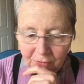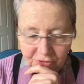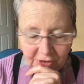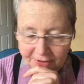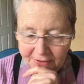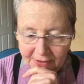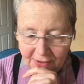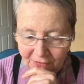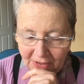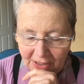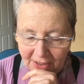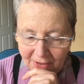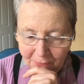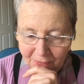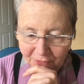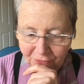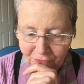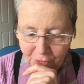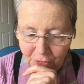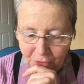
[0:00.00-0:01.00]
which I'd never had
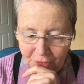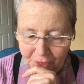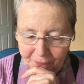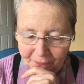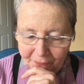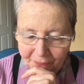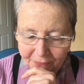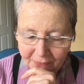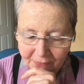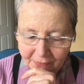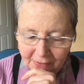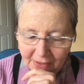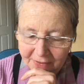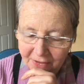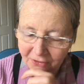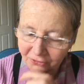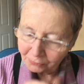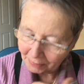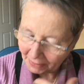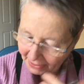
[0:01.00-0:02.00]
before. And
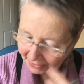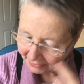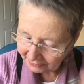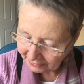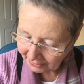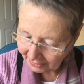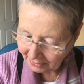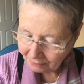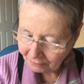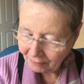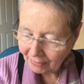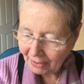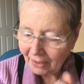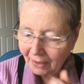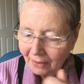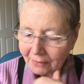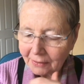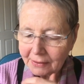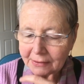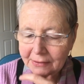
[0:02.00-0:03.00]
this pain came
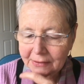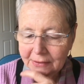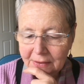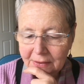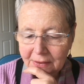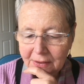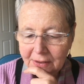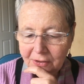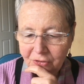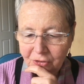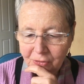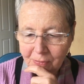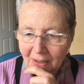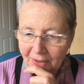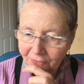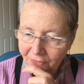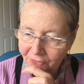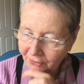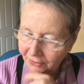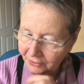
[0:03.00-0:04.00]
back each
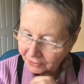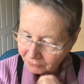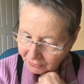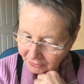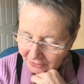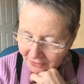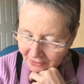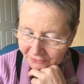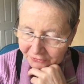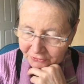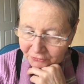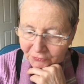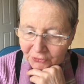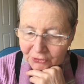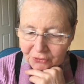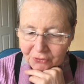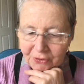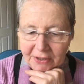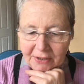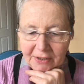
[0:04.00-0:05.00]
month, and it would last for
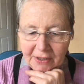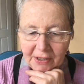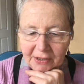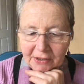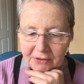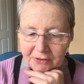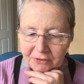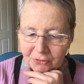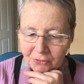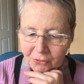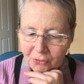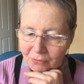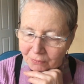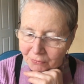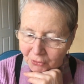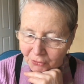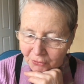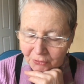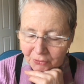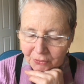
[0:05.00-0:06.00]
3 days or
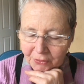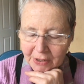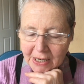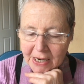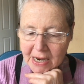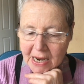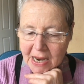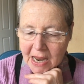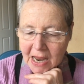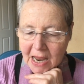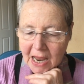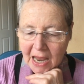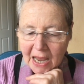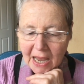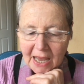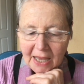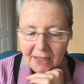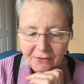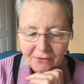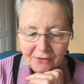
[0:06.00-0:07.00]
more.
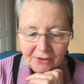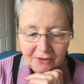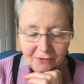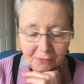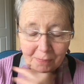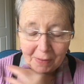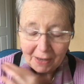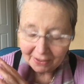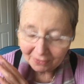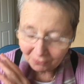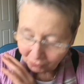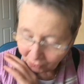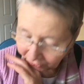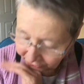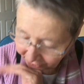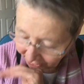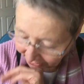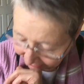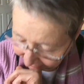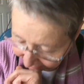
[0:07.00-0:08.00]
And this pain
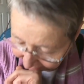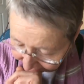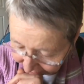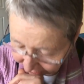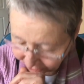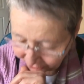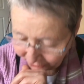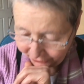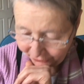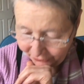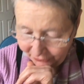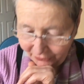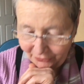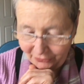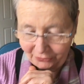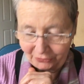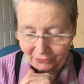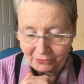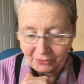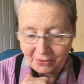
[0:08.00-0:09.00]
was hell on
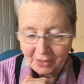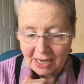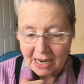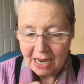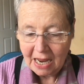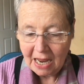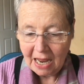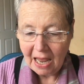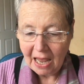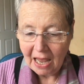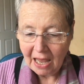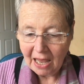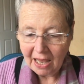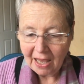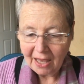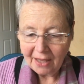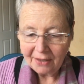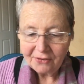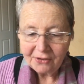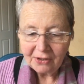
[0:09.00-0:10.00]
earth.
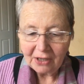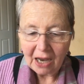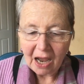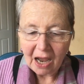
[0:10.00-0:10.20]
And